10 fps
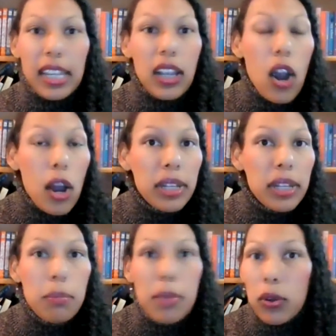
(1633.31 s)
like
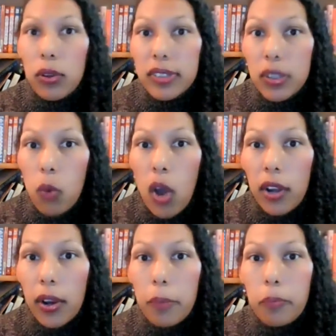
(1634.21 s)
carbon and minerals and
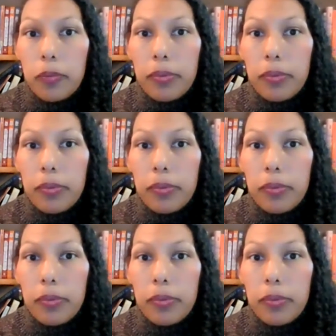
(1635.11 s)
water.